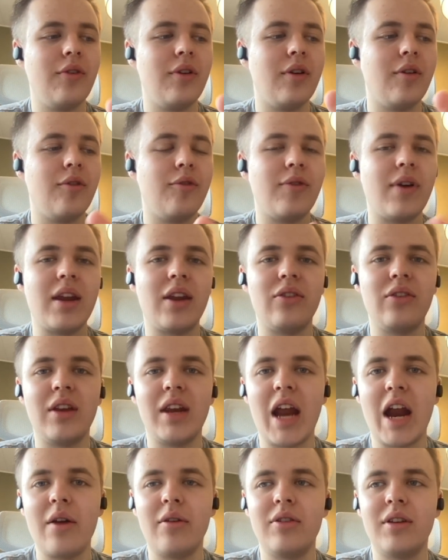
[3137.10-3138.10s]
fantasy
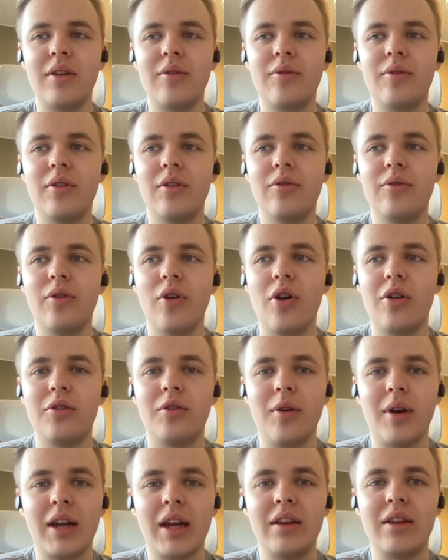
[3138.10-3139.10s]
narrative for her to
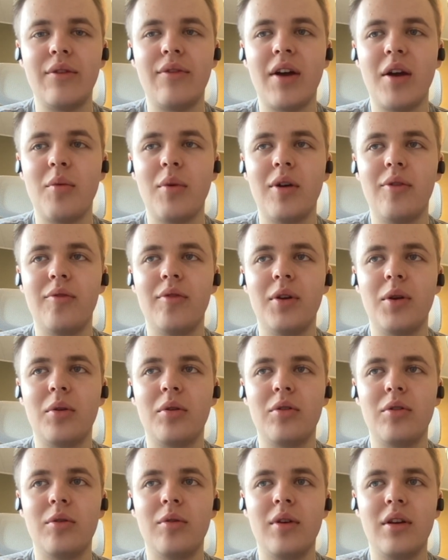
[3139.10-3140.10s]
identify with in order
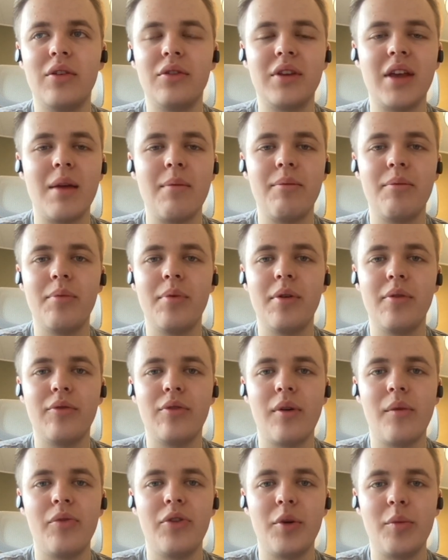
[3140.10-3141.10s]
to escape
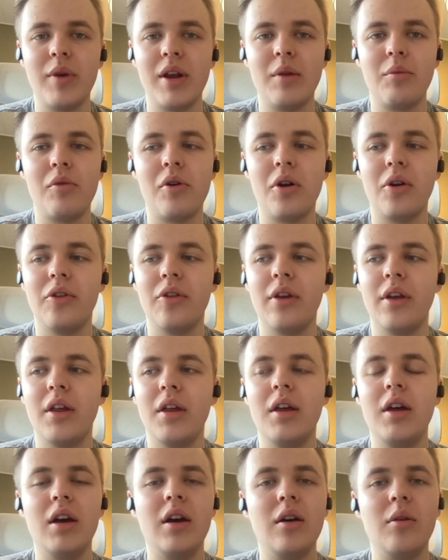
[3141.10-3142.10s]
from the real world,
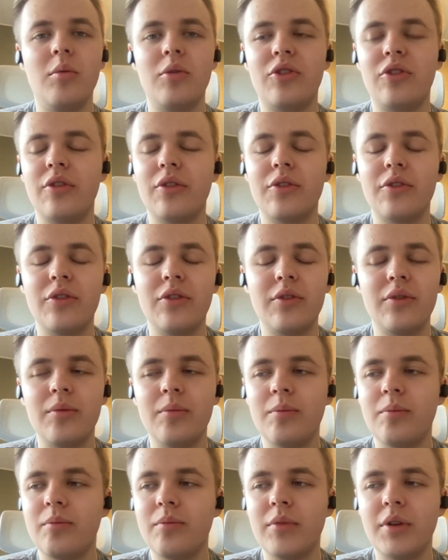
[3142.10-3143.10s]

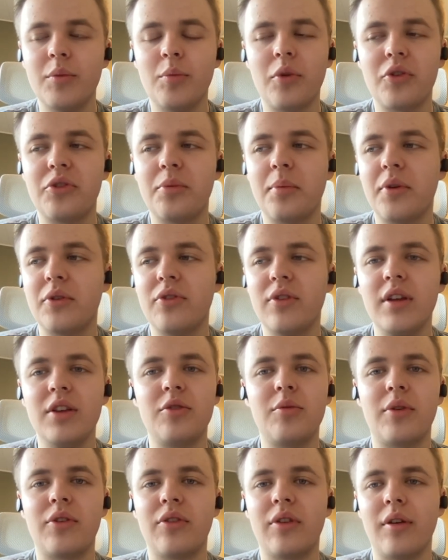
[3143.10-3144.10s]
it was the most
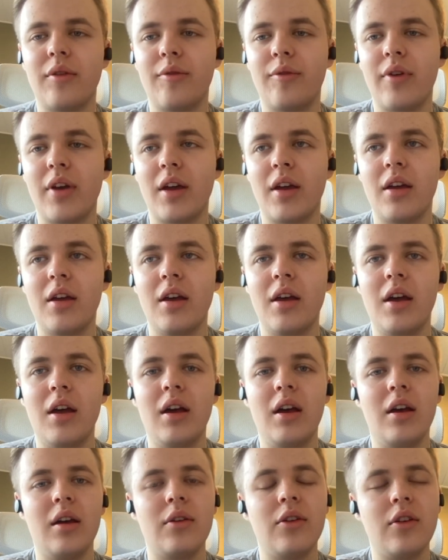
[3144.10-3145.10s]
interesting thing.
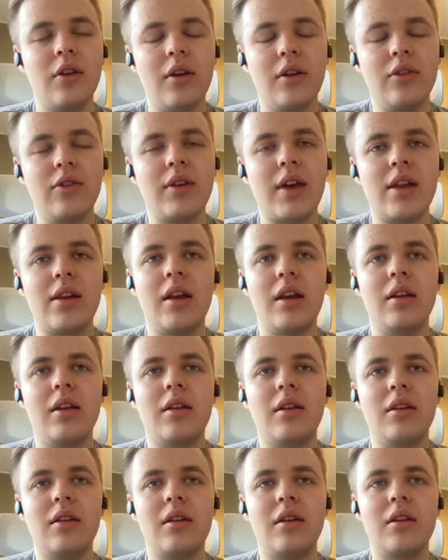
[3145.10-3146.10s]
Sadly,
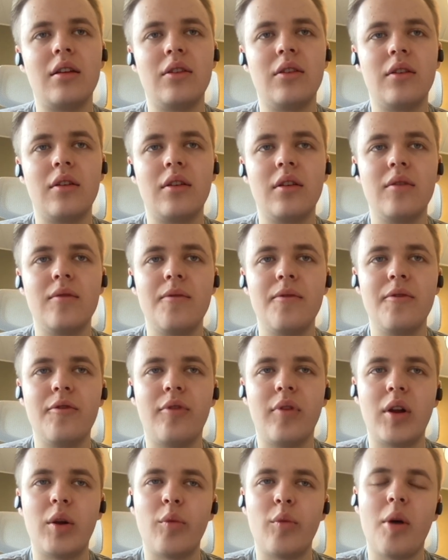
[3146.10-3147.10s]
they didn't
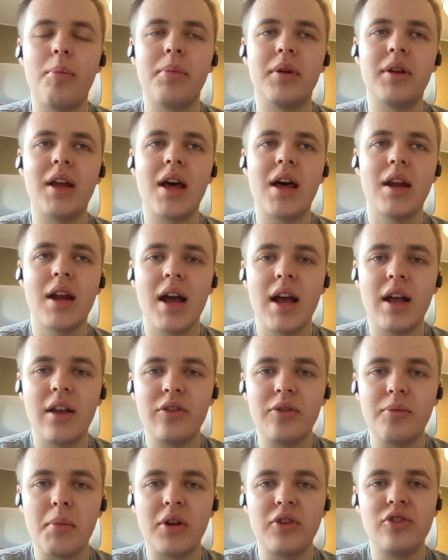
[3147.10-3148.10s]
follow up on that
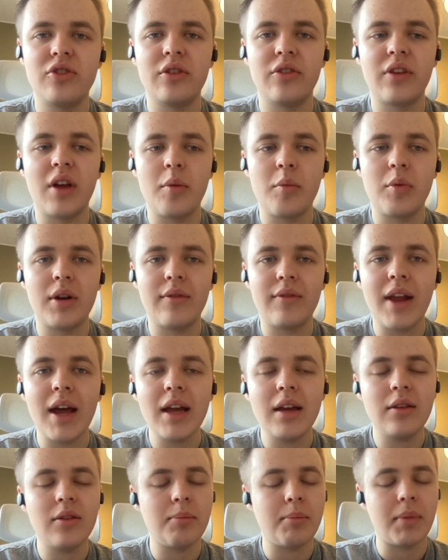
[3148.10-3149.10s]
as much as I would have
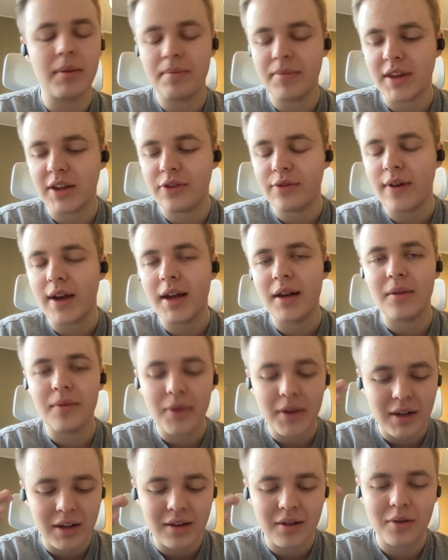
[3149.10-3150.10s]
liked, but that's fine.
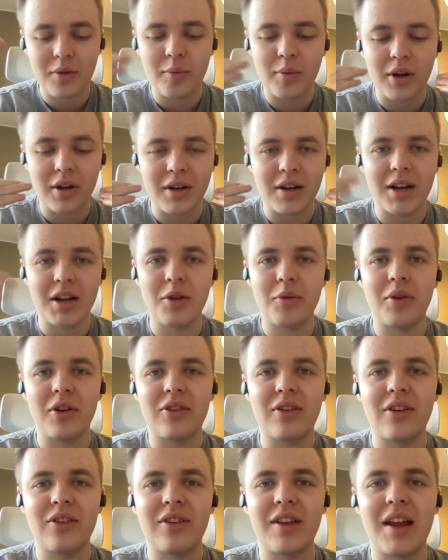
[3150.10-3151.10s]
We're not going to
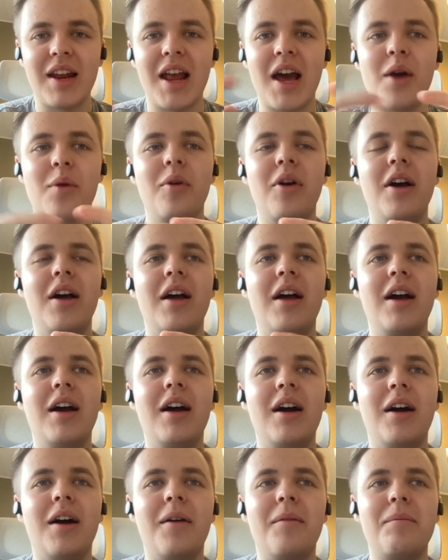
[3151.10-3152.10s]
criticize that now.
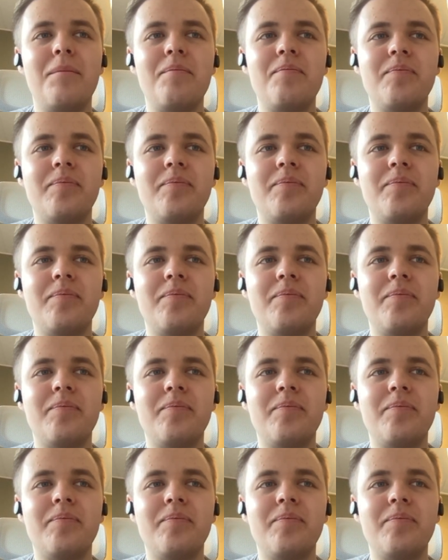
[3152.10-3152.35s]
But